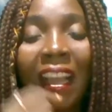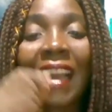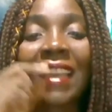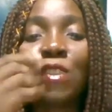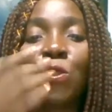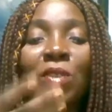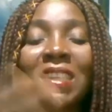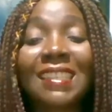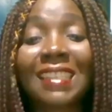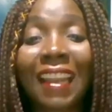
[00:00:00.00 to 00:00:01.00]
and he took
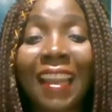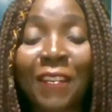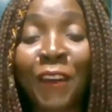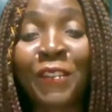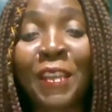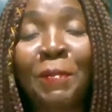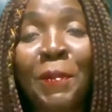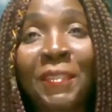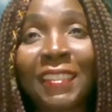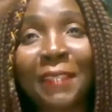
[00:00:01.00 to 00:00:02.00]
the saliva of the
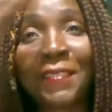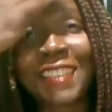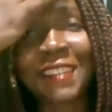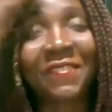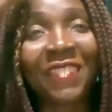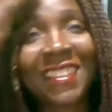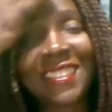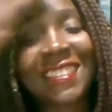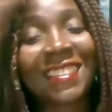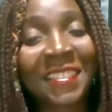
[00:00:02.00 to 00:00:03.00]
hippopotamus and
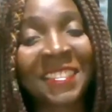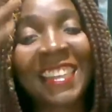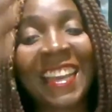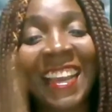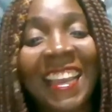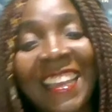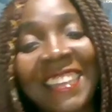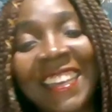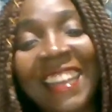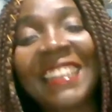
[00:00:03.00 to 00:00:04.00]
pasted it on their
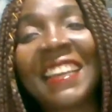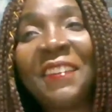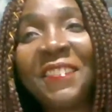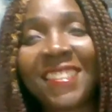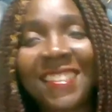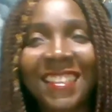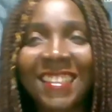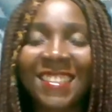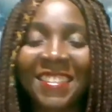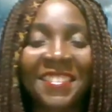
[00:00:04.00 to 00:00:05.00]
head, and that was
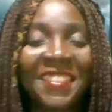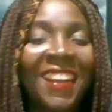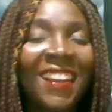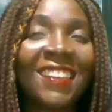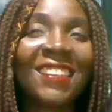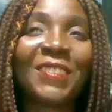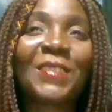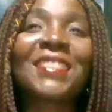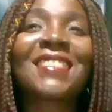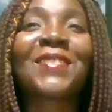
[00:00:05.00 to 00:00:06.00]
it. It
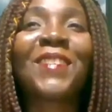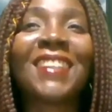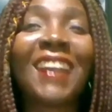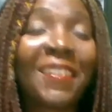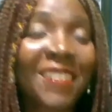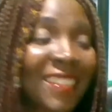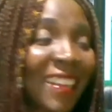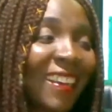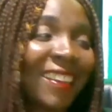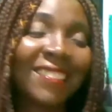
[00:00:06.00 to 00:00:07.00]
was one
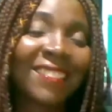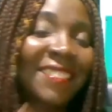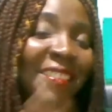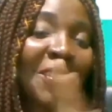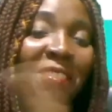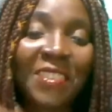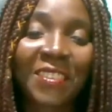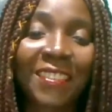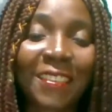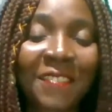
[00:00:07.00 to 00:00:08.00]
Hausa
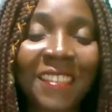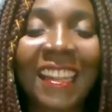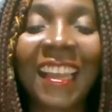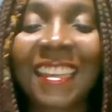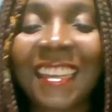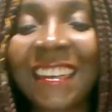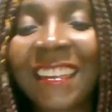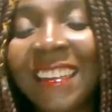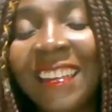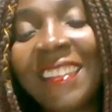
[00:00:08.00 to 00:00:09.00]
culture, something like that.
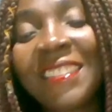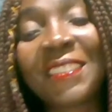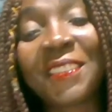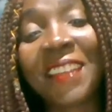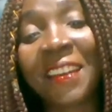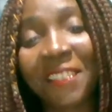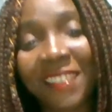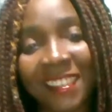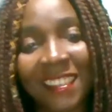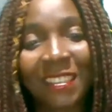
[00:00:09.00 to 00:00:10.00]
So that
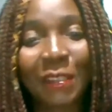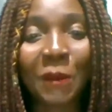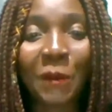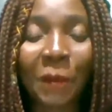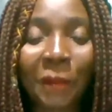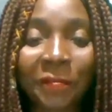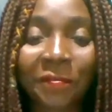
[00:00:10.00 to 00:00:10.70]
was it. So